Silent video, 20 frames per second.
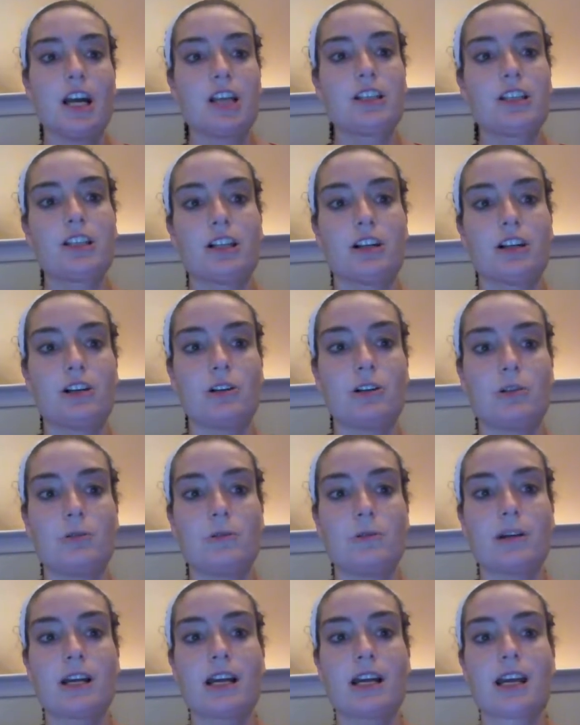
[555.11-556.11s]

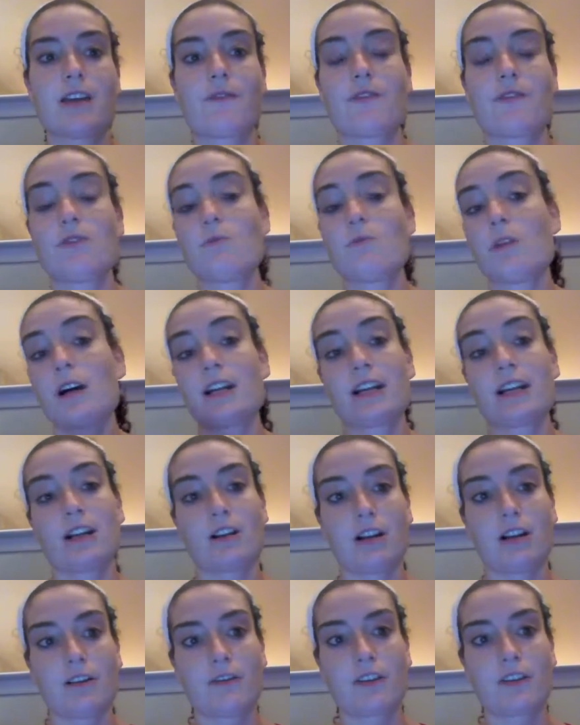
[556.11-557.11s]
So if you want it
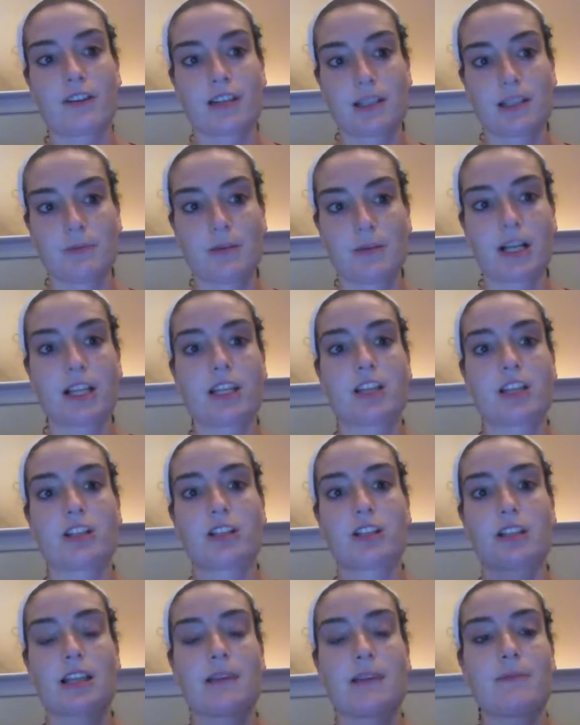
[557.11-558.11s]
all for this month,
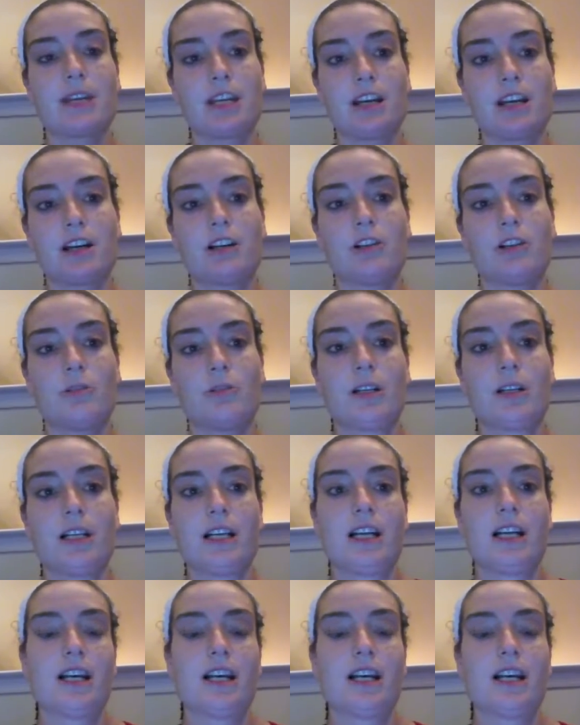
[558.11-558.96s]
just let me know.